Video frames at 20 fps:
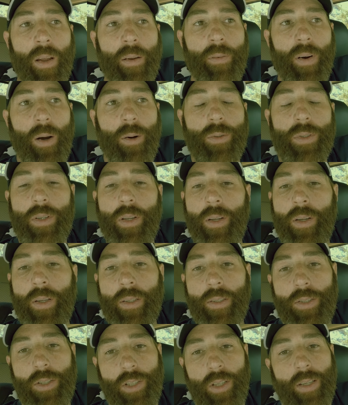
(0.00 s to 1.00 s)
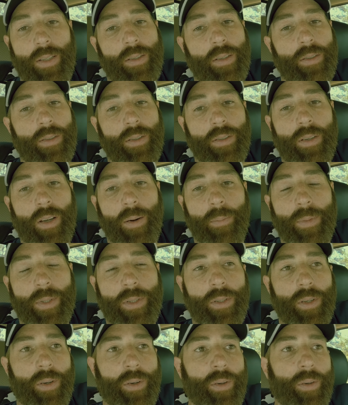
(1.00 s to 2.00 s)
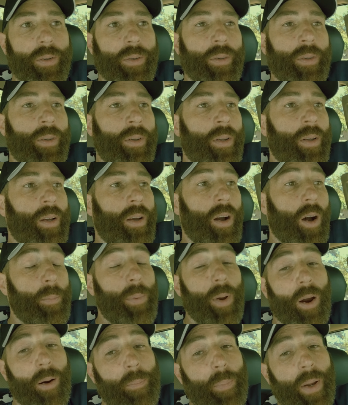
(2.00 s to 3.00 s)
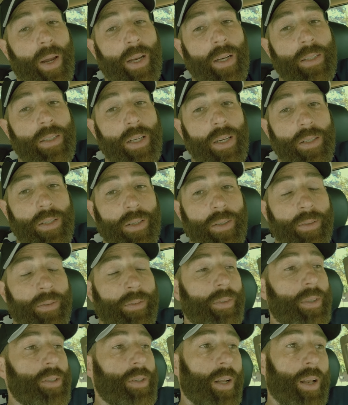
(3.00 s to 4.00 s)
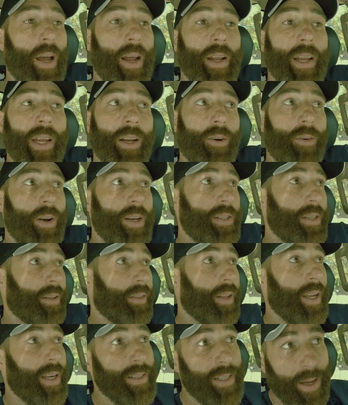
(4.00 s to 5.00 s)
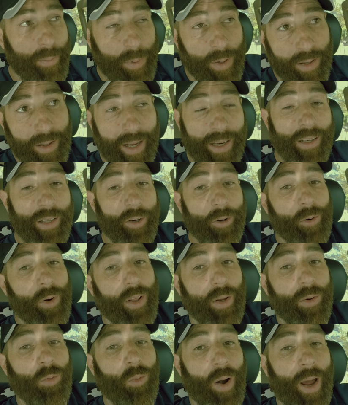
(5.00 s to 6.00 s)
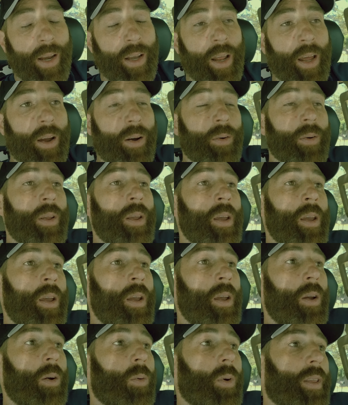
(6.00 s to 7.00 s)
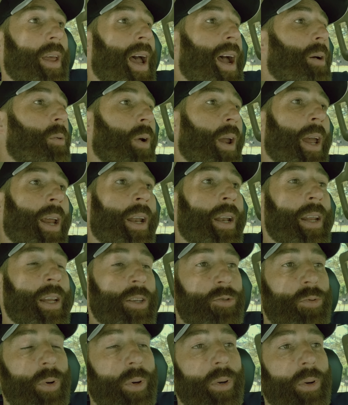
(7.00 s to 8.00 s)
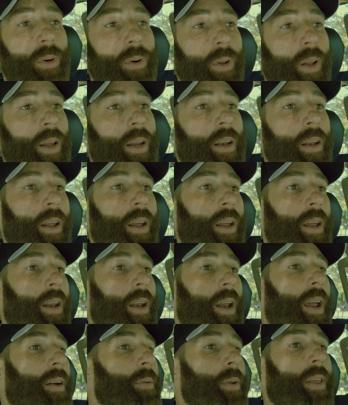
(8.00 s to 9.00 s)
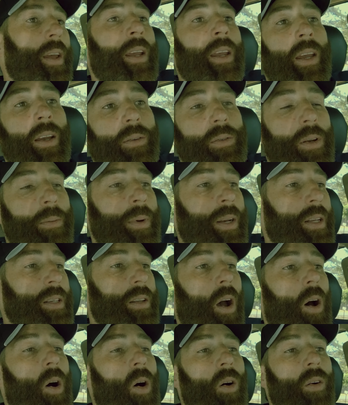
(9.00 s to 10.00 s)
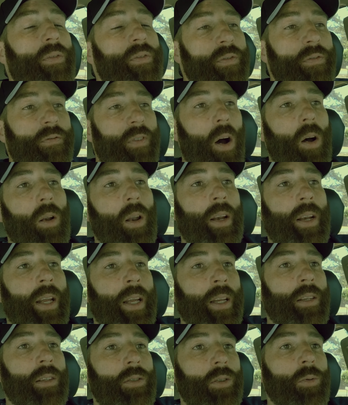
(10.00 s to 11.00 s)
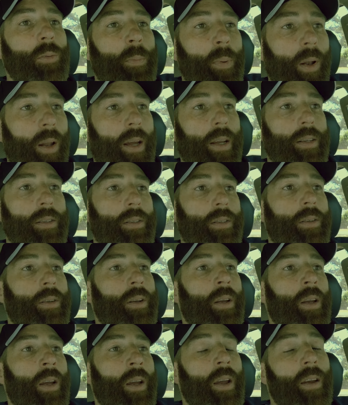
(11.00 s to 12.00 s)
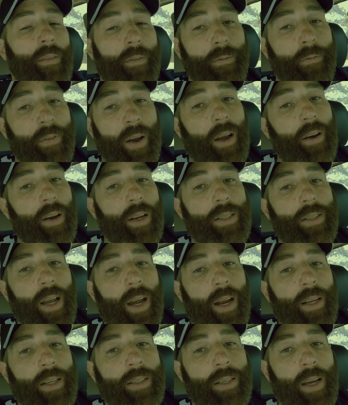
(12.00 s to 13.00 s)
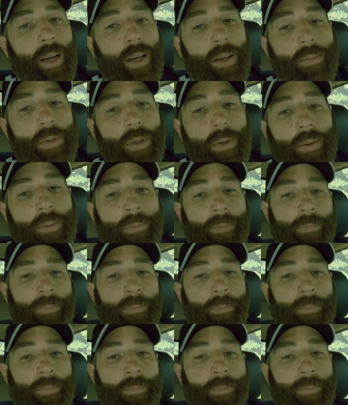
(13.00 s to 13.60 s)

Folks, Jesus is coming soon. Hope y'all are paying attention. There's a lot of interesting things happening like literally right now with Iran and Israel and, and everything else. I mean, it's all falling into place. Very exciting times.